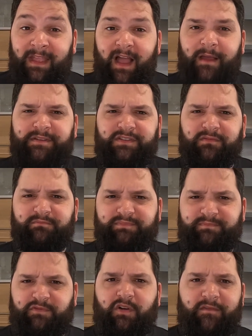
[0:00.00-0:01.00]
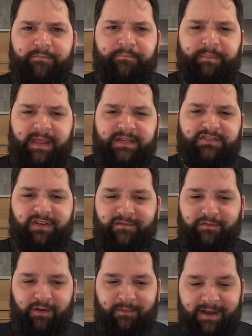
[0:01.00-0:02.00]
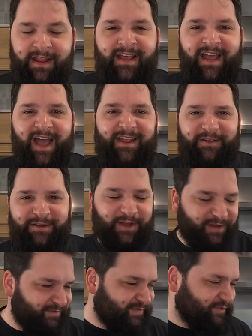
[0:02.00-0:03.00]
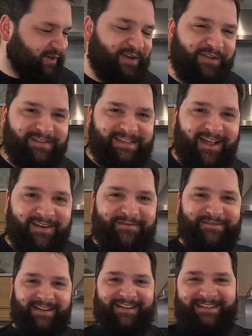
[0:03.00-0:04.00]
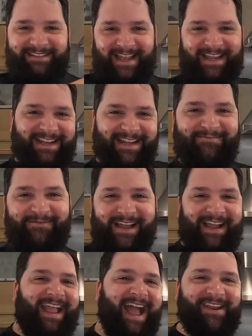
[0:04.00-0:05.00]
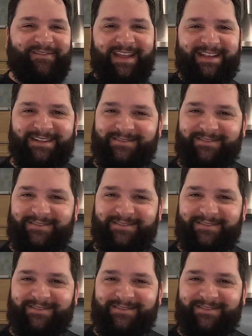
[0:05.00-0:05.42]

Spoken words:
He's got quite a big Instagram following. And I kind of sort of looked down and he was like taking a can of each.